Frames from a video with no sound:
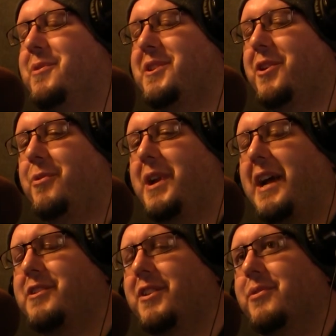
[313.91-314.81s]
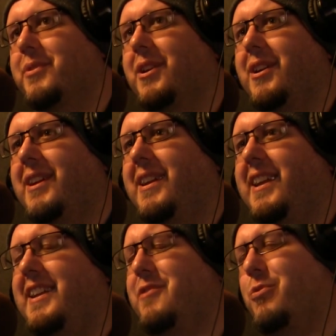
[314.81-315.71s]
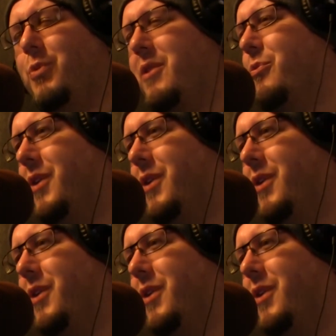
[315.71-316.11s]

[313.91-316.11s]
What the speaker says: was there a reaction of, he did? Wait,